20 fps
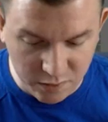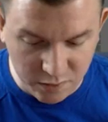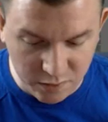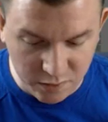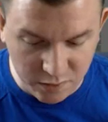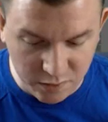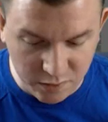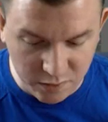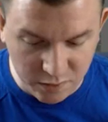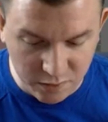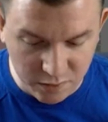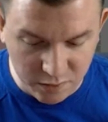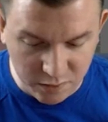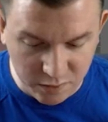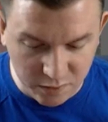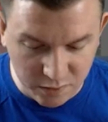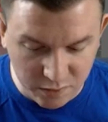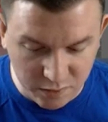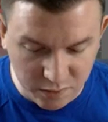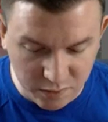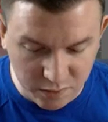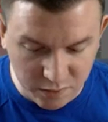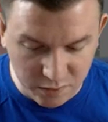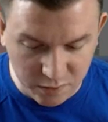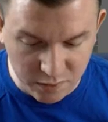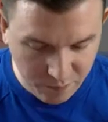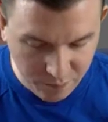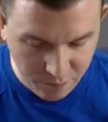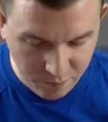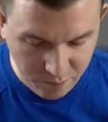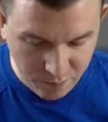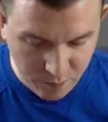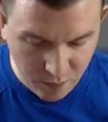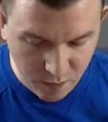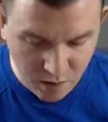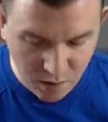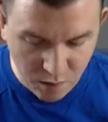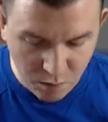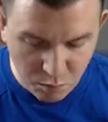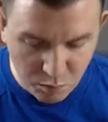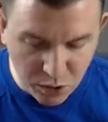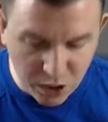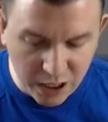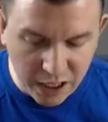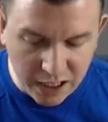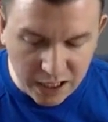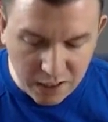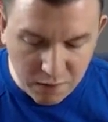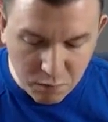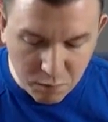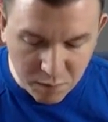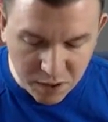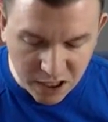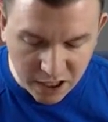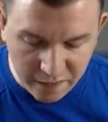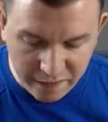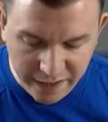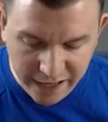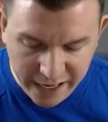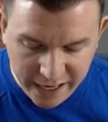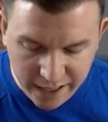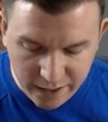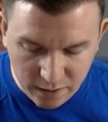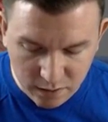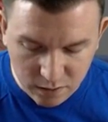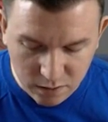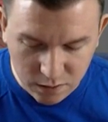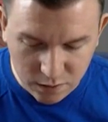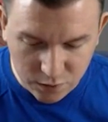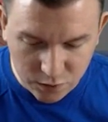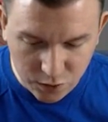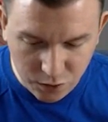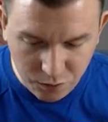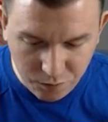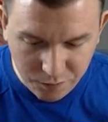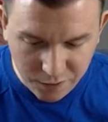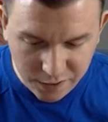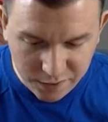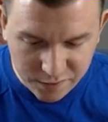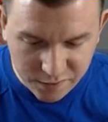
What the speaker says: But like, even beyond that, is Two-Face